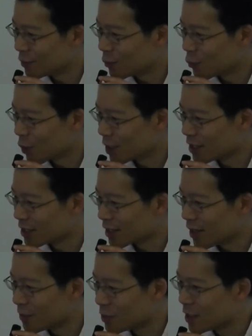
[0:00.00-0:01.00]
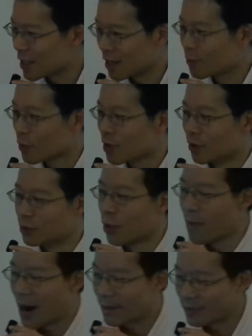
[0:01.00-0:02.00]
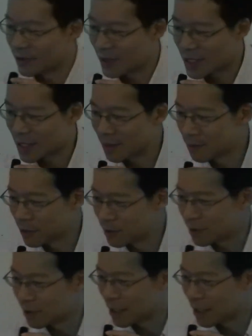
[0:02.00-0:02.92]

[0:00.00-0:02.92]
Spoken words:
working in the company, and then we've got roadmap, for example,